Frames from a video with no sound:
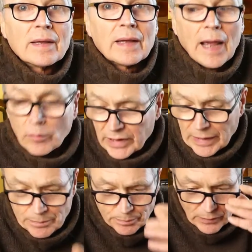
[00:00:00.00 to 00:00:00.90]
Howdy.
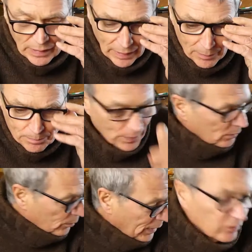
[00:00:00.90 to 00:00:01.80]
I'm
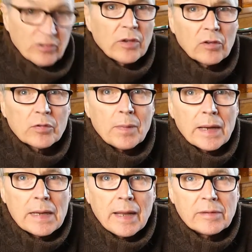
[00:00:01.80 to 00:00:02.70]
about to start my
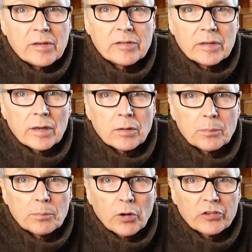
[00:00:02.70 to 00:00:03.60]
latest little
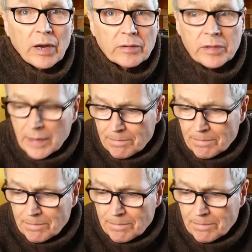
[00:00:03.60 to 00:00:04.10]
project,